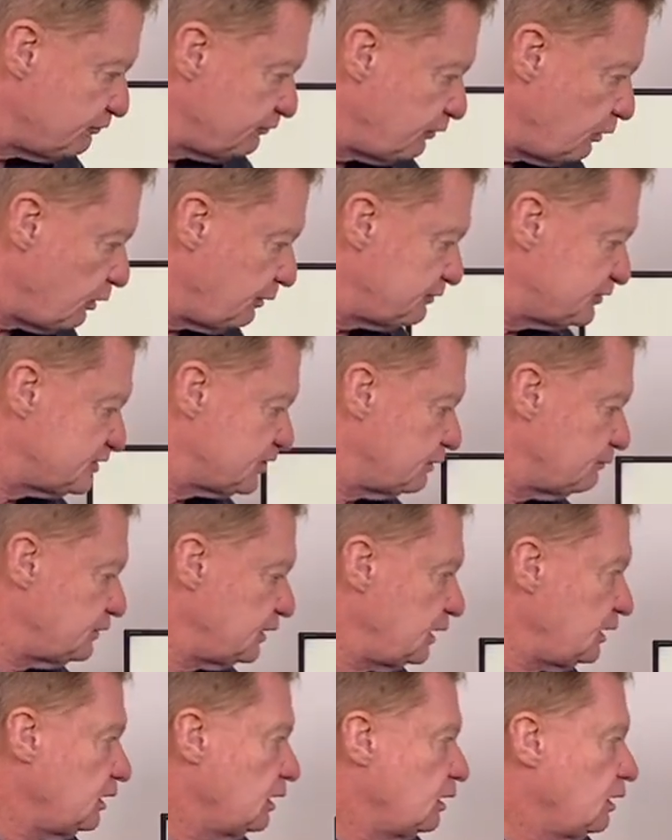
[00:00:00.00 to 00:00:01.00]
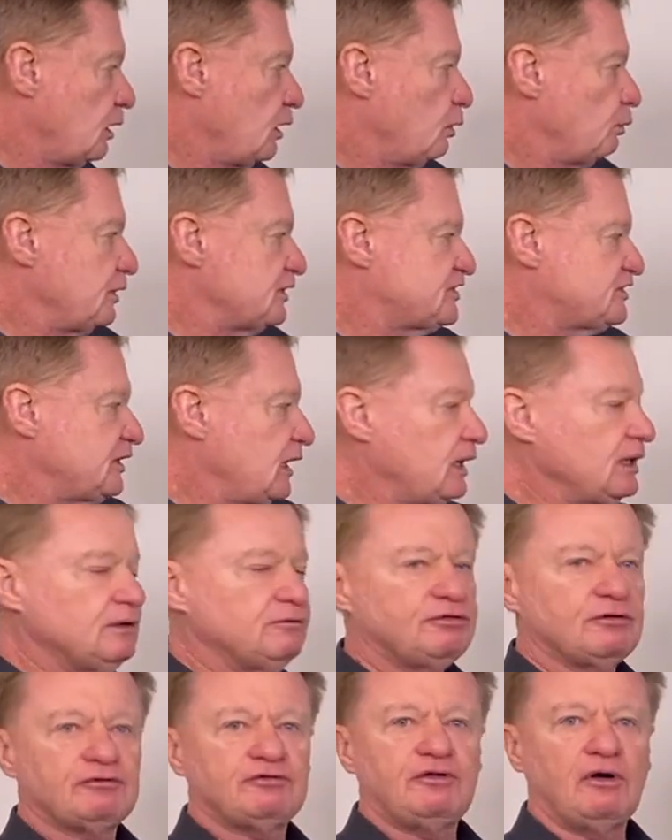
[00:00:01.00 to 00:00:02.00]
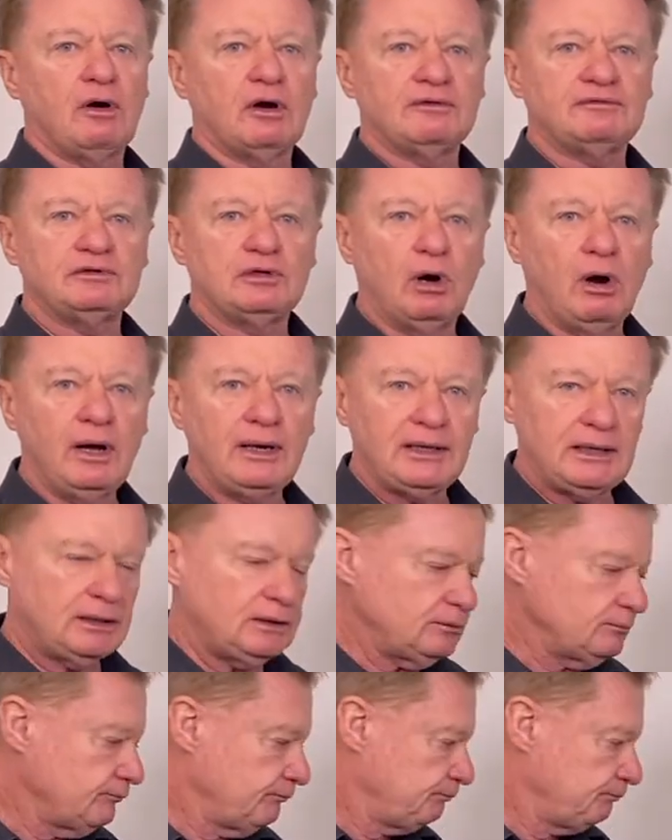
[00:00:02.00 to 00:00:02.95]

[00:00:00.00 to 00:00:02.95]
$570. We're selling for $590.